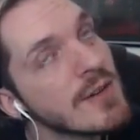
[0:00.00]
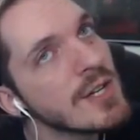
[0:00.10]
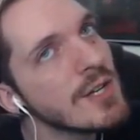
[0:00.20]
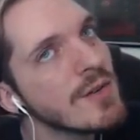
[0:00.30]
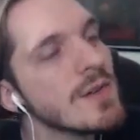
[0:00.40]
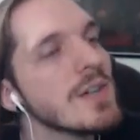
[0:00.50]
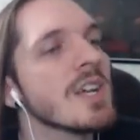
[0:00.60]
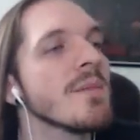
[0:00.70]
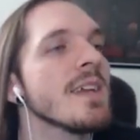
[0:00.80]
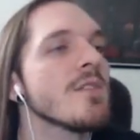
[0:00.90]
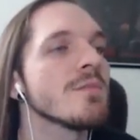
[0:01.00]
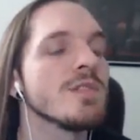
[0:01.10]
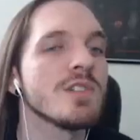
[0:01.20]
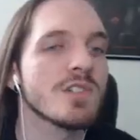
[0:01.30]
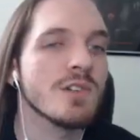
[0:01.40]
do a command normal
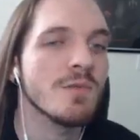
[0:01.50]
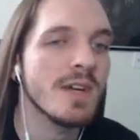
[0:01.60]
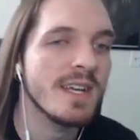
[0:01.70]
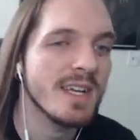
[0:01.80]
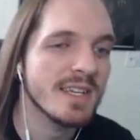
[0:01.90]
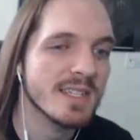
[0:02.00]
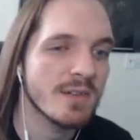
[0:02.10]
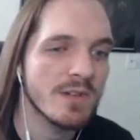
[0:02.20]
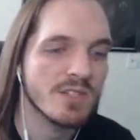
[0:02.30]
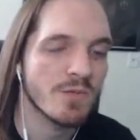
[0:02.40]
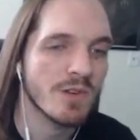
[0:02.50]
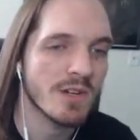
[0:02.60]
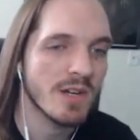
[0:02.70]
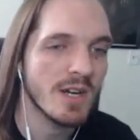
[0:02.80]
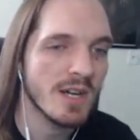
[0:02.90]
in a certain way, it doesn't always work.
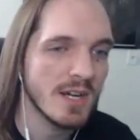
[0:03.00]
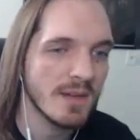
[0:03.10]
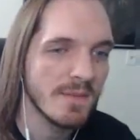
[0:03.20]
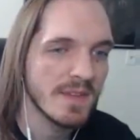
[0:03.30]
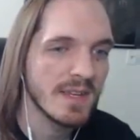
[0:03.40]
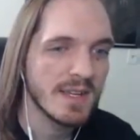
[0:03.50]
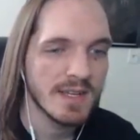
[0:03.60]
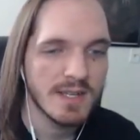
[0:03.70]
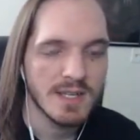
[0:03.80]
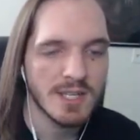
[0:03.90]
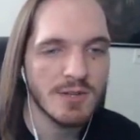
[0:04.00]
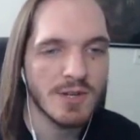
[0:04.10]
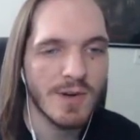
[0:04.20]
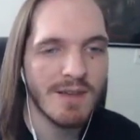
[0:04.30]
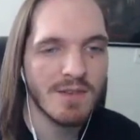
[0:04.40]
You
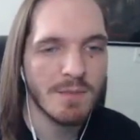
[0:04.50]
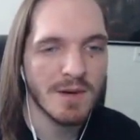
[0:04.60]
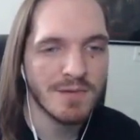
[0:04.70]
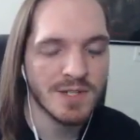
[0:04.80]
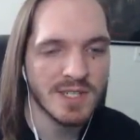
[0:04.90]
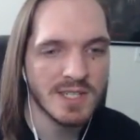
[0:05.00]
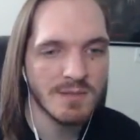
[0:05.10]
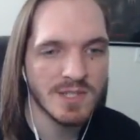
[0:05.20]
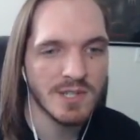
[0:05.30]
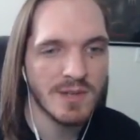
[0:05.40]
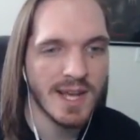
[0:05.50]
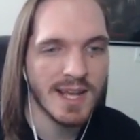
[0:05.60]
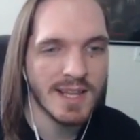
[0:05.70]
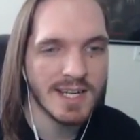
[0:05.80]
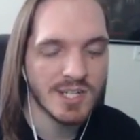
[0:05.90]
don't have a buffer system, so you
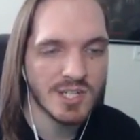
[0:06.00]
can't like just